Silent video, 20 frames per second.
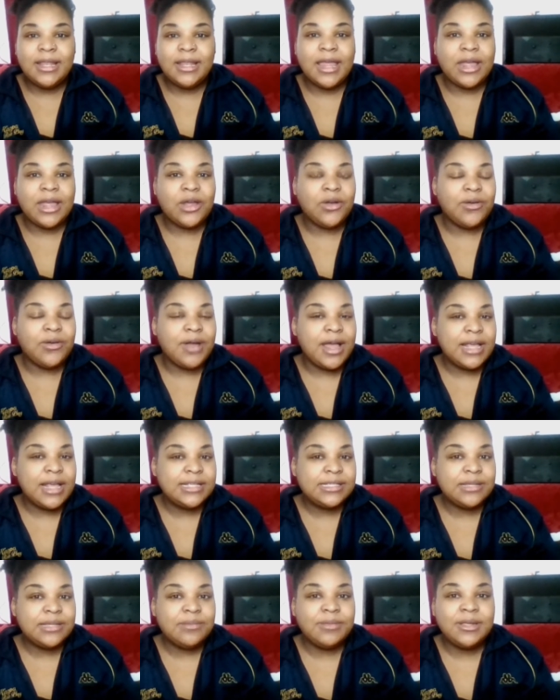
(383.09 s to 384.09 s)
like
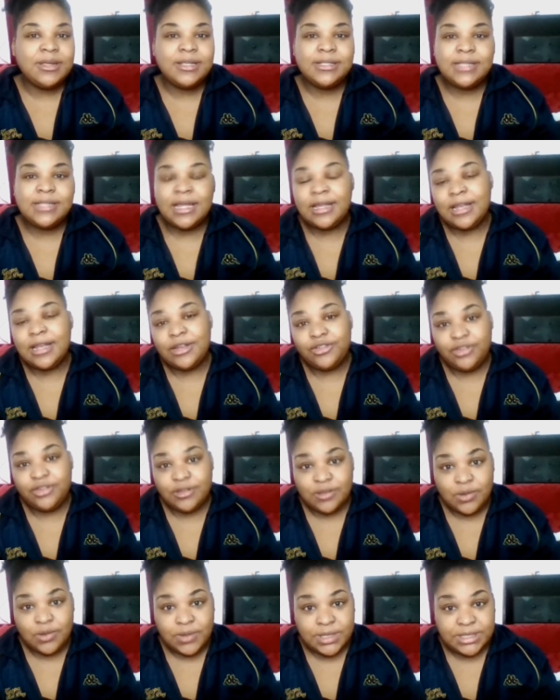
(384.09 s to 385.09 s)
harassing me, saying that she's
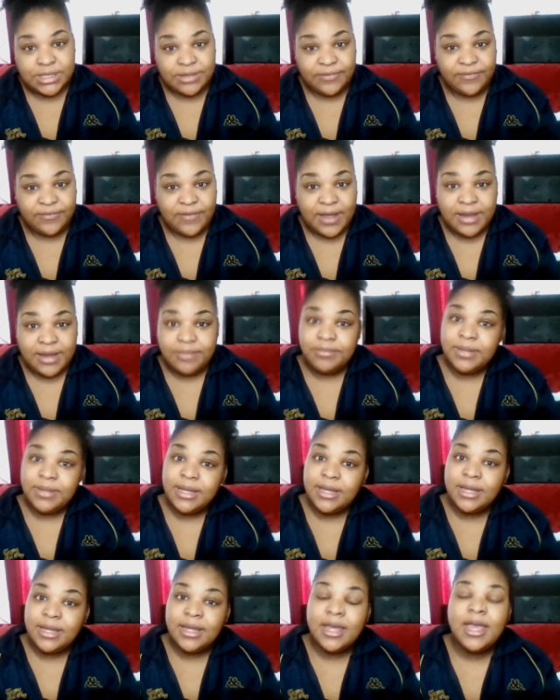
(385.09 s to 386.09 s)
going to fight
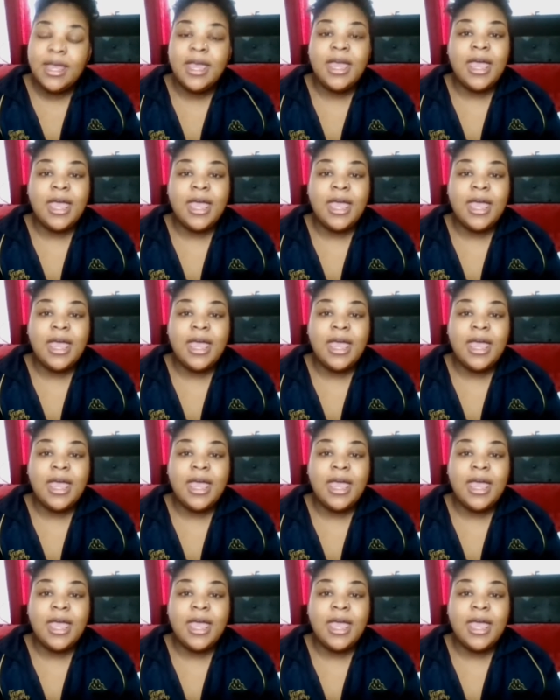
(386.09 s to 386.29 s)
me